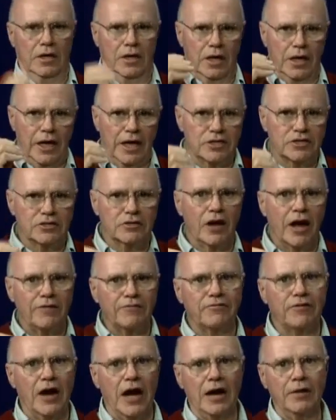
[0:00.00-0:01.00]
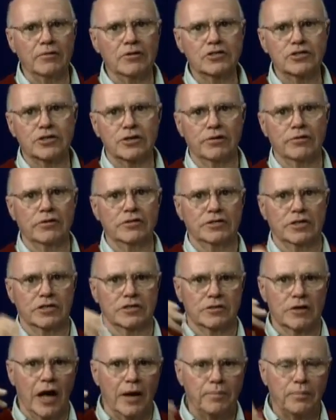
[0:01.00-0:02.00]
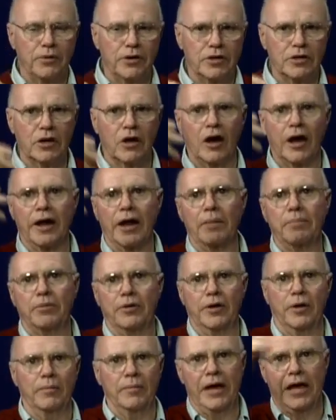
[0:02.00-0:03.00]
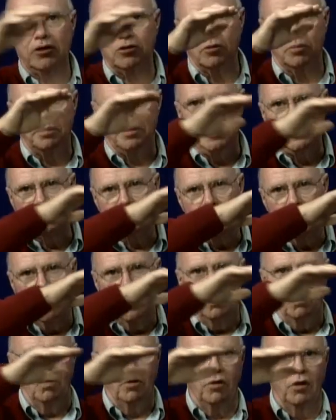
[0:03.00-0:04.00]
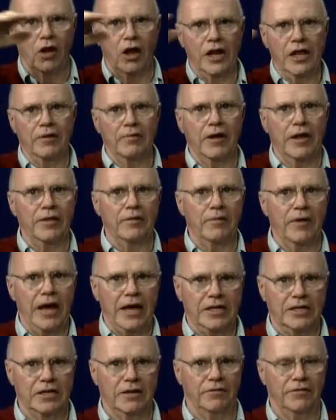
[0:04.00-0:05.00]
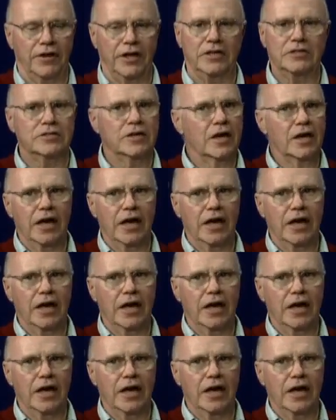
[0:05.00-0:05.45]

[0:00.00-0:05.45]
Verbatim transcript: it's not fire insurance, it's not putting God up on the mantelpiece with all your other activities,